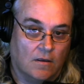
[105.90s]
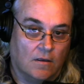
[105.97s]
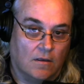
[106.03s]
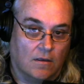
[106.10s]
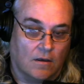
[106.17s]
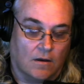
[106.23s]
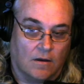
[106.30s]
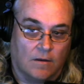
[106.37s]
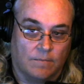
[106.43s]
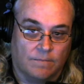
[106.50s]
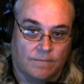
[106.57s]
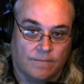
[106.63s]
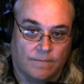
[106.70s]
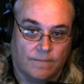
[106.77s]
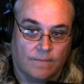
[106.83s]
Um,
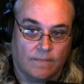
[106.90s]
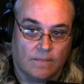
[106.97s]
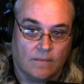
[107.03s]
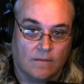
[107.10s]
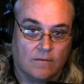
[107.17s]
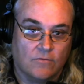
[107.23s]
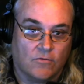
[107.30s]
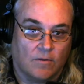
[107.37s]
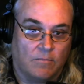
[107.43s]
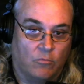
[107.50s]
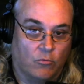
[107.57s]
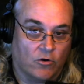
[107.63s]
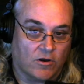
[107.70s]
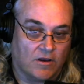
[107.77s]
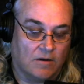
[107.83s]
so I've been
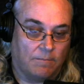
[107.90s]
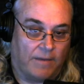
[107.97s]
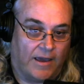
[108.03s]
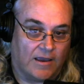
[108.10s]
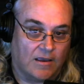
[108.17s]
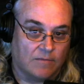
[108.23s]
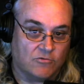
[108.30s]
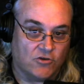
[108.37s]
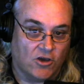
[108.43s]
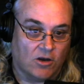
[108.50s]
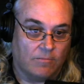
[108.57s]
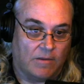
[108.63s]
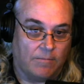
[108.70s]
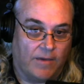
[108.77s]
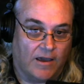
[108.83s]
working a backup channel.
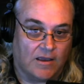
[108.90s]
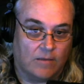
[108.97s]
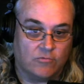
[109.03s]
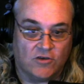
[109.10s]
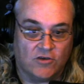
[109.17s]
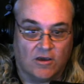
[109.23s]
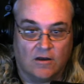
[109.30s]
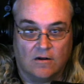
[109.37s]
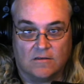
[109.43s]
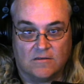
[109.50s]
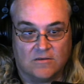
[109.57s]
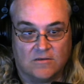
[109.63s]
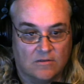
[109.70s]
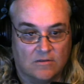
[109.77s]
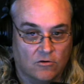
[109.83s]
My backup channel, it's
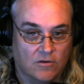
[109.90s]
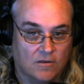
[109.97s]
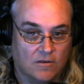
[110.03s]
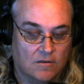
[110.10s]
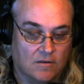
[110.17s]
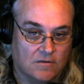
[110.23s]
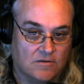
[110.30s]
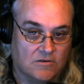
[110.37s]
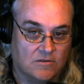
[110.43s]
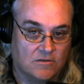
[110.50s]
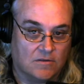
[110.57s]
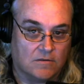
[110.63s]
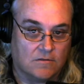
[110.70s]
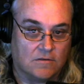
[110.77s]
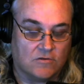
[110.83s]
in the it's in
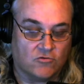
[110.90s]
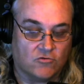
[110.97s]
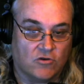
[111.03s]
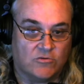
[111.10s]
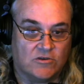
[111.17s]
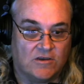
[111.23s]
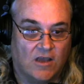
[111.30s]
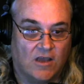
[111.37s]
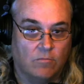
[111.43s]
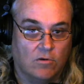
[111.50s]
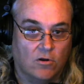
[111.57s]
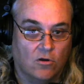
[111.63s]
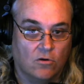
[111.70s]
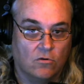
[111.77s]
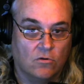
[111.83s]
the description down
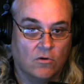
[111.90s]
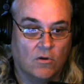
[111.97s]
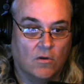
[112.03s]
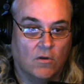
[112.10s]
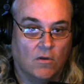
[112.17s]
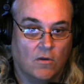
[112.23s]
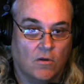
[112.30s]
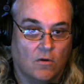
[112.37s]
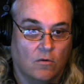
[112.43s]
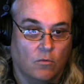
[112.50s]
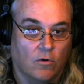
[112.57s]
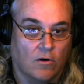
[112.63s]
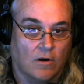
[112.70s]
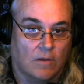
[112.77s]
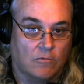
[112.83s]
below,
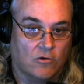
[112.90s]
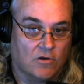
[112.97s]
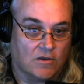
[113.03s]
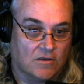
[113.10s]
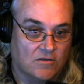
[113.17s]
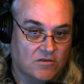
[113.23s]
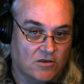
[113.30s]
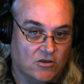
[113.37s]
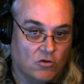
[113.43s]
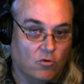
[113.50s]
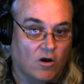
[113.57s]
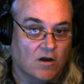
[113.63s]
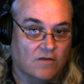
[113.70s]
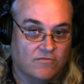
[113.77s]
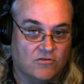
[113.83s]
where I'm going to continue
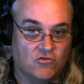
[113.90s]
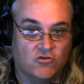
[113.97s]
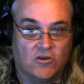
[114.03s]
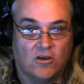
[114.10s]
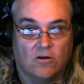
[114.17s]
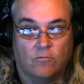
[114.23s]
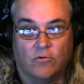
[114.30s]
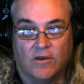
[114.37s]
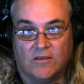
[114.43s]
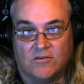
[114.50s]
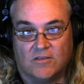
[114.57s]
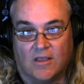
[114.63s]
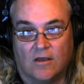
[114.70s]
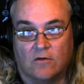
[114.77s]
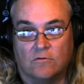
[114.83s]
on if this channel breaks
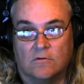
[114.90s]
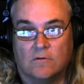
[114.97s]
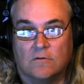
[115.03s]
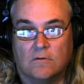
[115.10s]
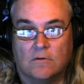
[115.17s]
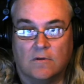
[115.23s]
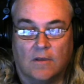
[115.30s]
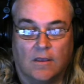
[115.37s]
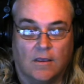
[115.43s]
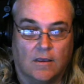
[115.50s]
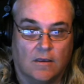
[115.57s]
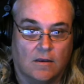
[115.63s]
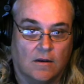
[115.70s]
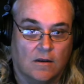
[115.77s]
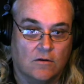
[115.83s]
down
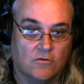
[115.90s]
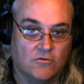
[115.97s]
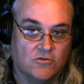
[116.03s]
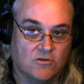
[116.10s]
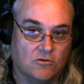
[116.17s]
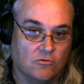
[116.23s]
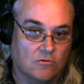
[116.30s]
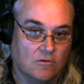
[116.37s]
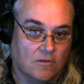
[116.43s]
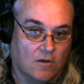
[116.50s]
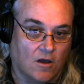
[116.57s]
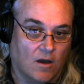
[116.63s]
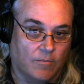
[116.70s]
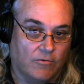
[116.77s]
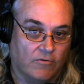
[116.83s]
and I lose it due to the
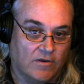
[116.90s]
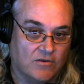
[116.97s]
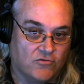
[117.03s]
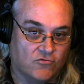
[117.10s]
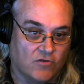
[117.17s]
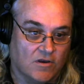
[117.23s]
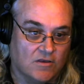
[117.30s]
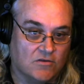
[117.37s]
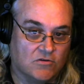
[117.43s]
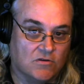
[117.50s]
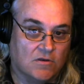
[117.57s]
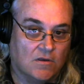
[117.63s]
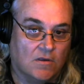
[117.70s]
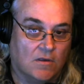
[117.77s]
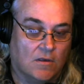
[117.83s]
copyright strikes.
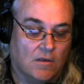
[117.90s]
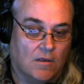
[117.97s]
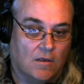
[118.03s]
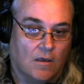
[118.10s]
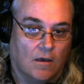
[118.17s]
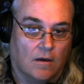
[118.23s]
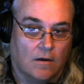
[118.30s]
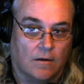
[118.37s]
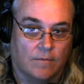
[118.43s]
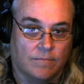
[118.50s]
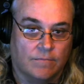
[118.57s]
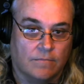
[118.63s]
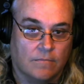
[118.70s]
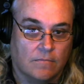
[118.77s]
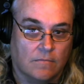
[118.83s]
Um,
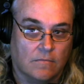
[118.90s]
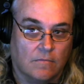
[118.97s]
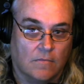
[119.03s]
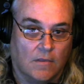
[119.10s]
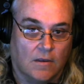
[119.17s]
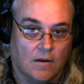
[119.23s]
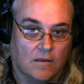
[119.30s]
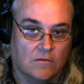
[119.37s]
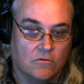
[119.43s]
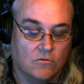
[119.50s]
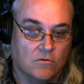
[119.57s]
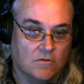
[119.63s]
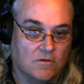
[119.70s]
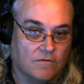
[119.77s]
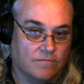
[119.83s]
and I'll do
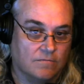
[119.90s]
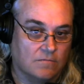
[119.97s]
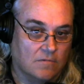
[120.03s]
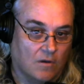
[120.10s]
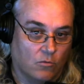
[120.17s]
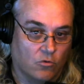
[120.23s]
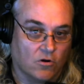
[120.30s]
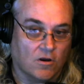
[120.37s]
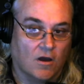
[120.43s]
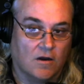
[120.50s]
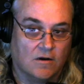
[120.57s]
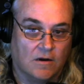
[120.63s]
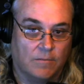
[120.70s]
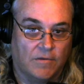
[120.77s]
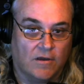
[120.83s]
a diff I'll work on
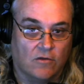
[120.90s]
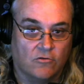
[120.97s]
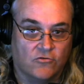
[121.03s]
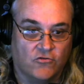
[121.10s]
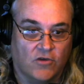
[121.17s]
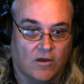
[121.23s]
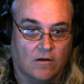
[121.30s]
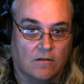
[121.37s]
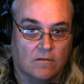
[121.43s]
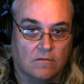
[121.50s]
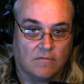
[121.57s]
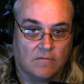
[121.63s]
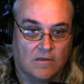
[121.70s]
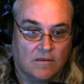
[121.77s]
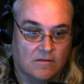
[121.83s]
it on my other channel.
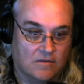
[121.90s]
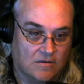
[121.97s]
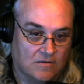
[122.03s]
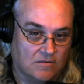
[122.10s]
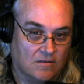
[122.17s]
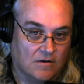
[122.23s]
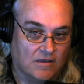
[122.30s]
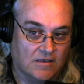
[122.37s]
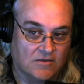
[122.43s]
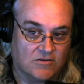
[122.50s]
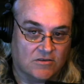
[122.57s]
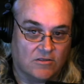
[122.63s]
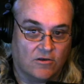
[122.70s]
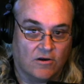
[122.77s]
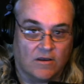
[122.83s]
It, it the links
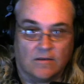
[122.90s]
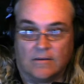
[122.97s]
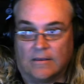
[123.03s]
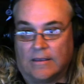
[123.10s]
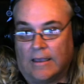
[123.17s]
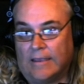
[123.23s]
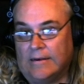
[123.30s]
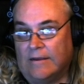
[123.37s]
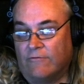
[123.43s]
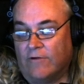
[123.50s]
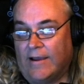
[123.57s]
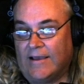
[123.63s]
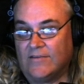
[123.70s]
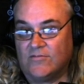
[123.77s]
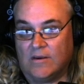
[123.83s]
in there. I, I never
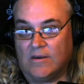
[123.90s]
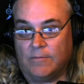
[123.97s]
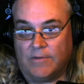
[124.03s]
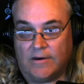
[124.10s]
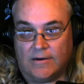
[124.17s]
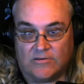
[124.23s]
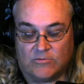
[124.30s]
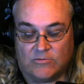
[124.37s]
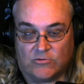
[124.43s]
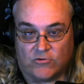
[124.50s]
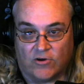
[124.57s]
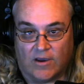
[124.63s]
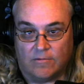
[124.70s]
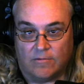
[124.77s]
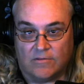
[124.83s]
asked anybody to
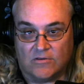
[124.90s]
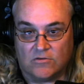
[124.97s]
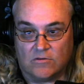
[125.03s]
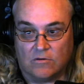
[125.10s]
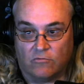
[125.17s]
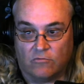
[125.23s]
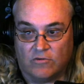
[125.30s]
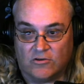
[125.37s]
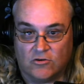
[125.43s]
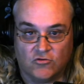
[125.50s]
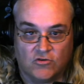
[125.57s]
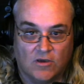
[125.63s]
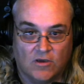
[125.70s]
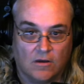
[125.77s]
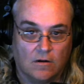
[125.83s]
subscribe to this original
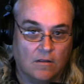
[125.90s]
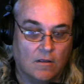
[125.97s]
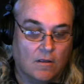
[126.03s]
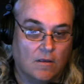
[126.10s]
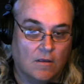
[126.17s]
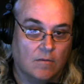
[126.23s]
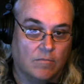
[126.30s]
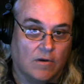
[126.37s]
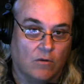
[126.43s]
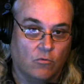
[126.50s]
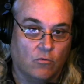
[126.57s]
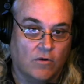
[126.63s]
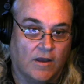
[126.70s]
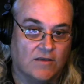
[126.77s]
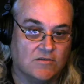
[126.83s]
channel, but I
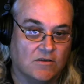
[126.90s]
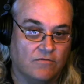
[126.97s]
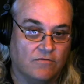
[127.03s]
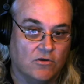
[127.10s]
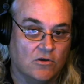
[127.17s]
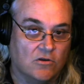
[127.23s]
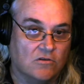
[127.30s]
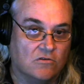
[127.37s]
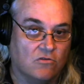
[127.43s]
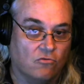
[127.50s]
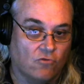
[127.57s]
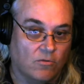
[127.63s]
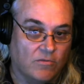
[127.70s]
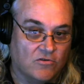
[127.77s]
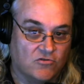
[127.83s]
would ask if you could
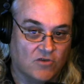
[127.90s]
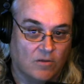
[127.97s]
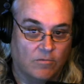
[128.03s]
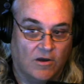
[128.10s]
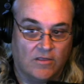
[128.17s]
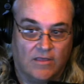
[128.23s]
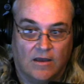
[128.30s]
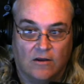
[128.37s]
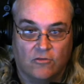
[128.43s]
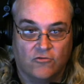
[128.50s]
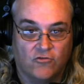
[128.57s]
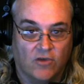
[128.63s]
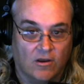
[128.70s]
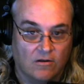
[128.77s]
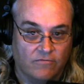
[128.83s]
throw me a sub on that other
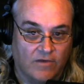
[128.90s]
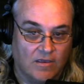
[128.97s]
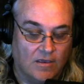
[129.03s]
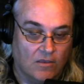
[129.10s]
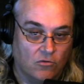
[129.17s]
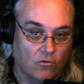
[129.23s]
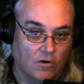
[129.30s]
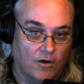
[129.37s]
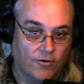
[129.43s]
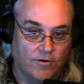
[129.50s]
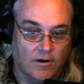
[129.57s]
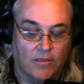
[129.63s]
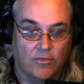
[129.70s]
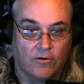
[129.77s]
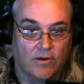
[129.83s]
channel. If I can get to one hundred
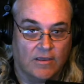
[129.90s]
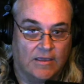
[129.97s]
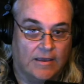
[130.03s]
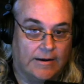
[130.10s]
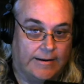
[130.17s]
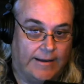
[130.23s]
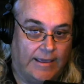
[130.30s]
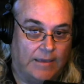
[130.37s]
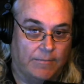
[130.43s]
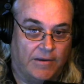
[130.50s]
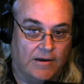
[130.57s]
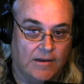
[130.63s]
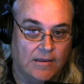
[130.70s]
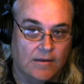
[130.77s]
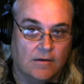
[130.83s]
on there, I can get a name I
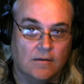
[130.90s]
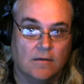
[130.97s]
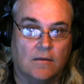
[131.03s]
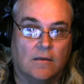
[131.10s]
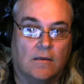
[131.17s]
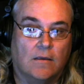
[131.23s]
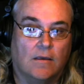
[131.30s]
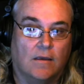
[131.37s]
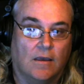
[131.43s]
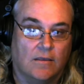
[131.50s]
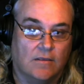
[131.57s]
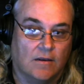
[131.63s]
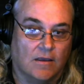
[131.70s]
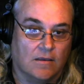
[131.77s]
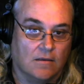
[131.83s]
need, and
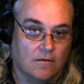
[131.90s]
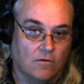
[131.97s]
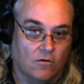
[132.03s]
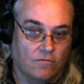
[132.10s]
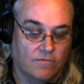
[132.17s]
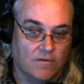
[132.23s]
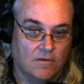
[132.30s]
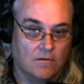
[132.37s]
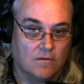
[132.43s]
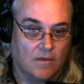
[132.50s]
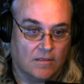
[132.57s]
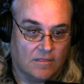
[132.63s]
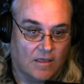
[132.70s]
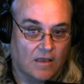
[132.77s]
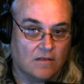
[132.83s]
then I can hopefully
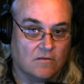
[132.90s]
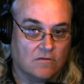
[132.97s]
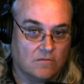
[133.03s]
get that.